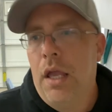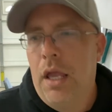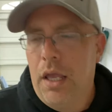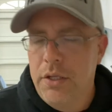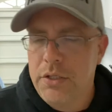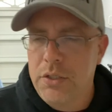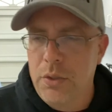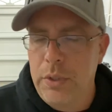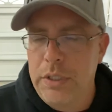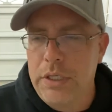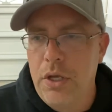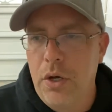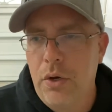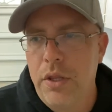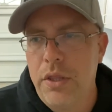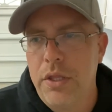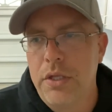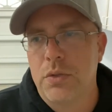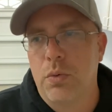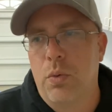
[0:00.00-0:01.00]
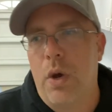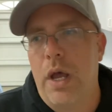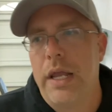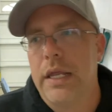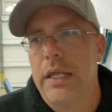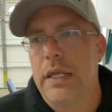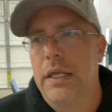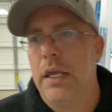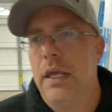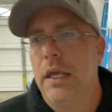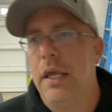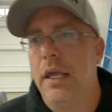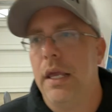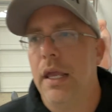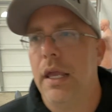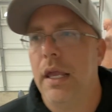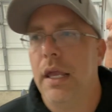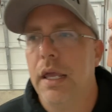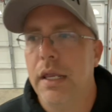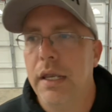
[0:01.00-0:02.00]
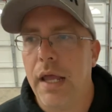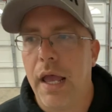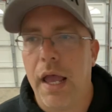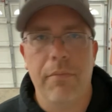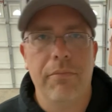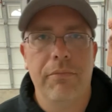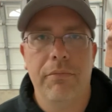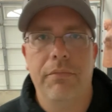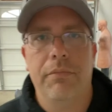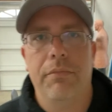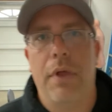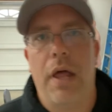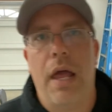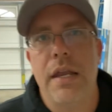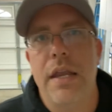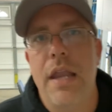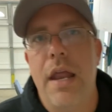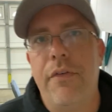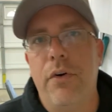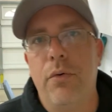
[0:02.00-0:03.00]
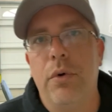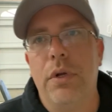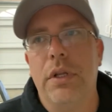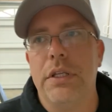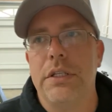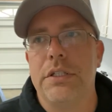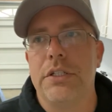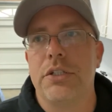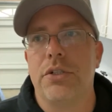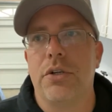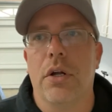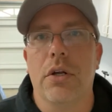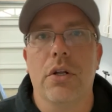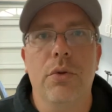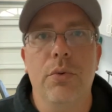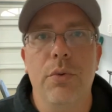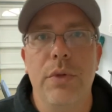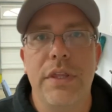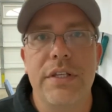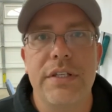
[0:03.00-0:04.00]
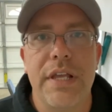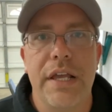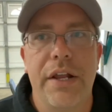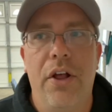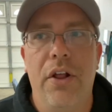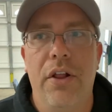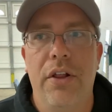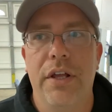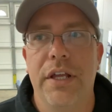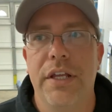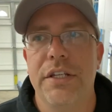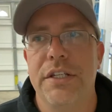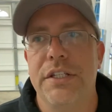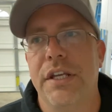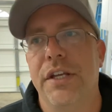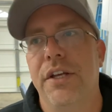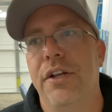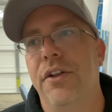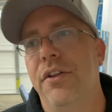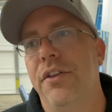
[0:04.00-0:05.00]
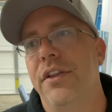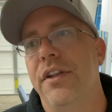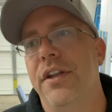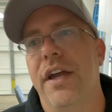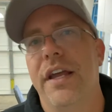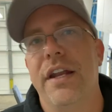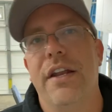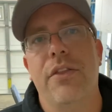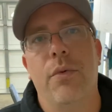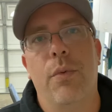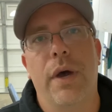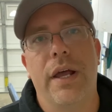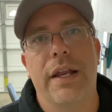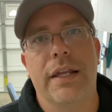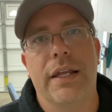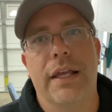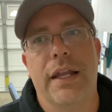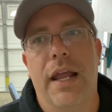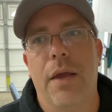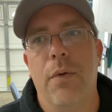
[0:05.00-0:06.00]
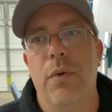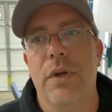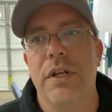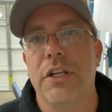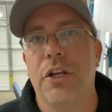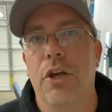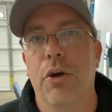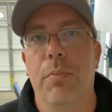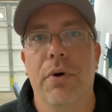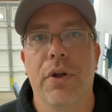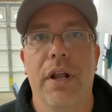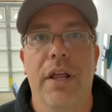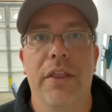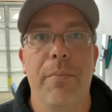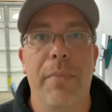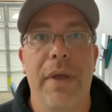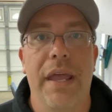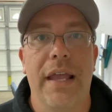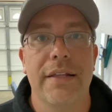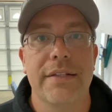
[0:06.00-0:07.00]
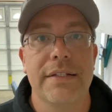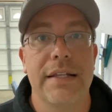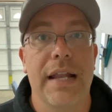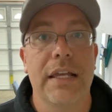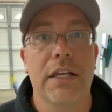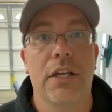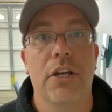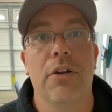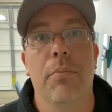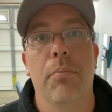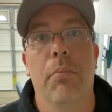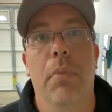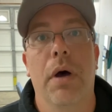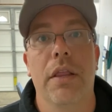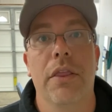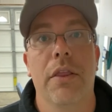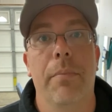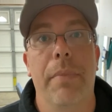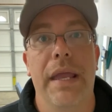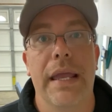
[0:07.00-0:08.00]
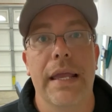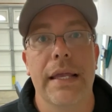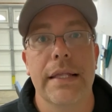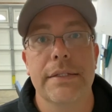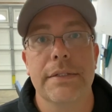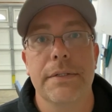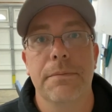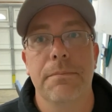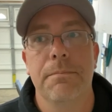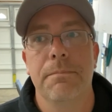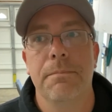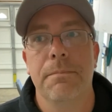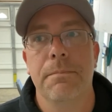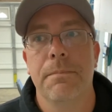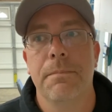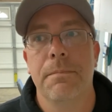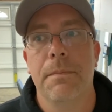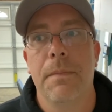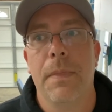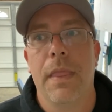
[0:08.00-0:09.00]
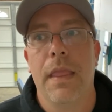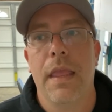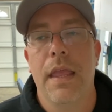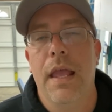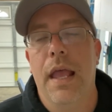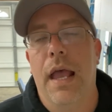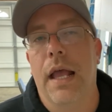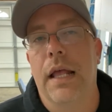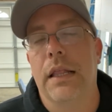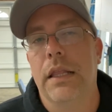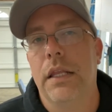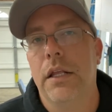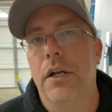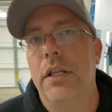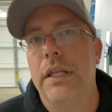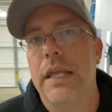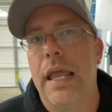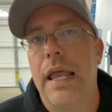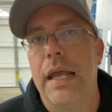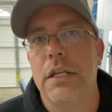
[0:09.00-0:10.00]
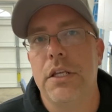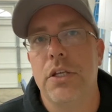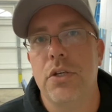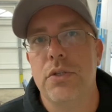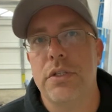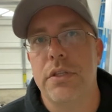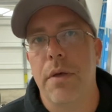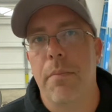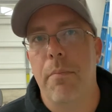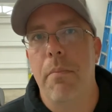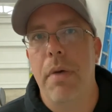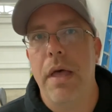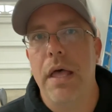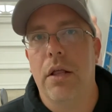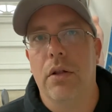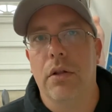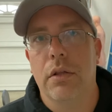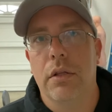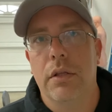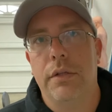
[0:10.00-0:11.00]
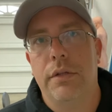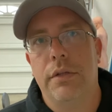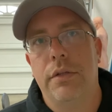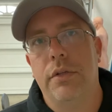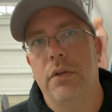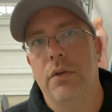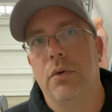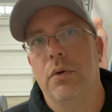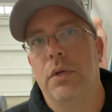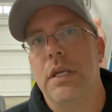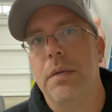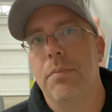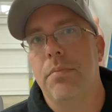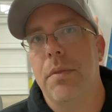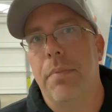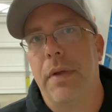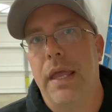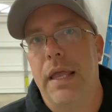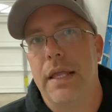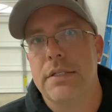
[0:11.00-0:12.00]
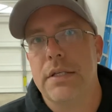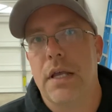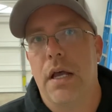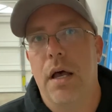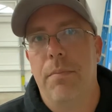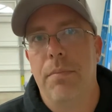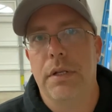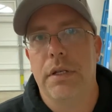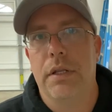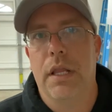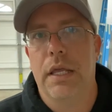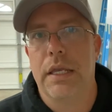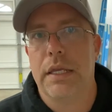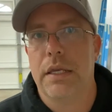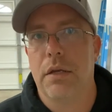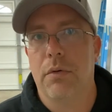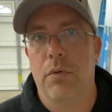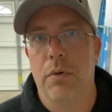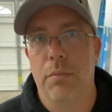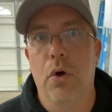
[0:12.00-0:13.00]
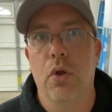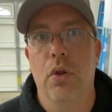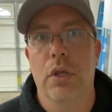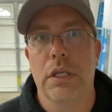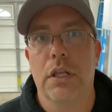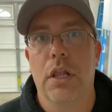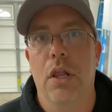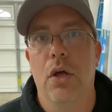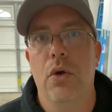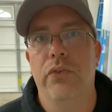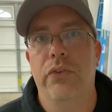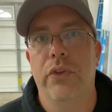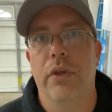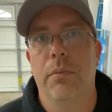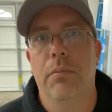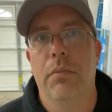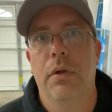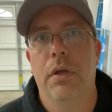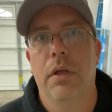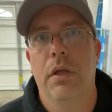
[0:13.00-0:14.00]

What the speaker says: So we go to this wedding, and I never really struggled with this at all until the night of the wedding, and I went to go put on the pants, and I couldn't button the pants. I literally had to use the belt to keep the pants up and to like remotely close them.